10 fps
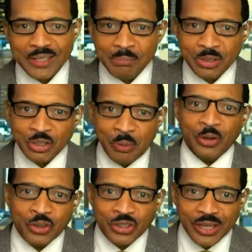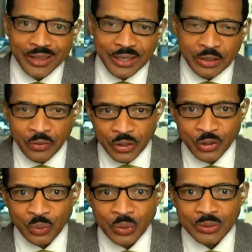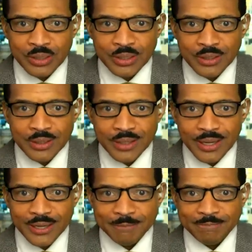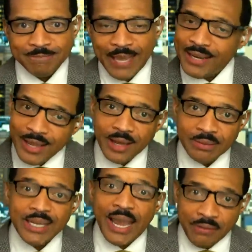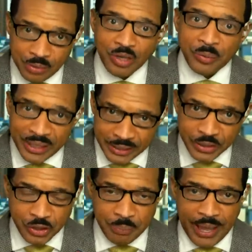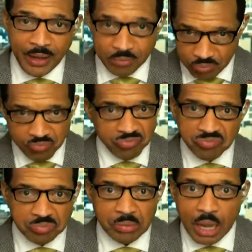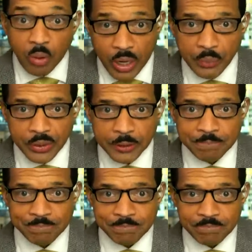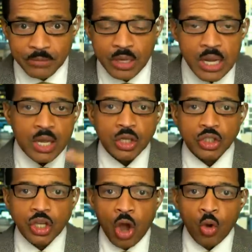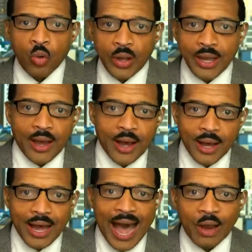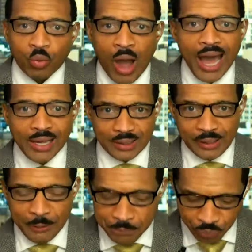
and besmirch the individual. Um, and yeah, he gave them some of that energy back. I'm okay with it. So, uh, ironically,